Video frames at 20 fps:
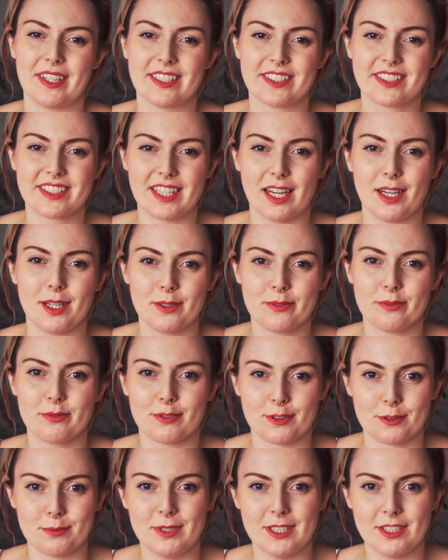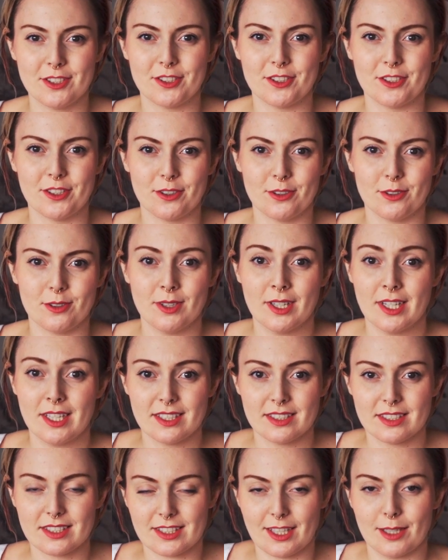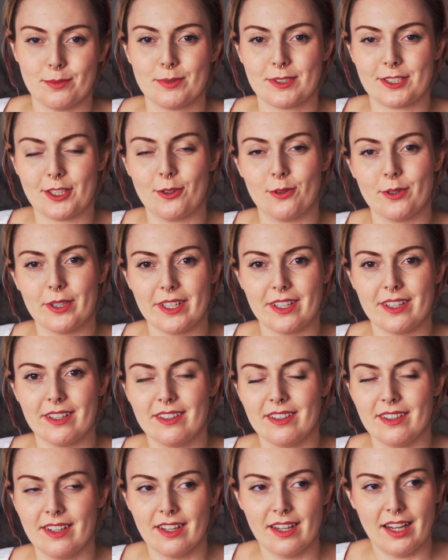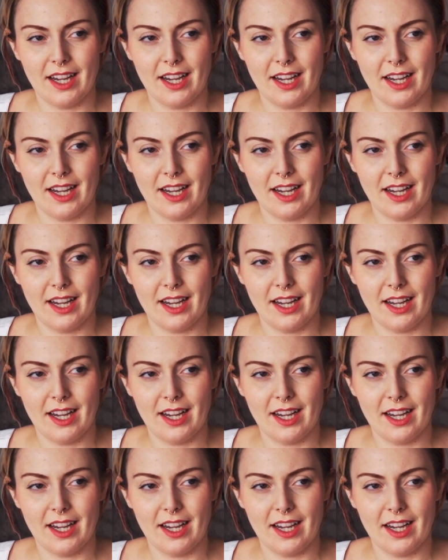it's time for me to stop sewing.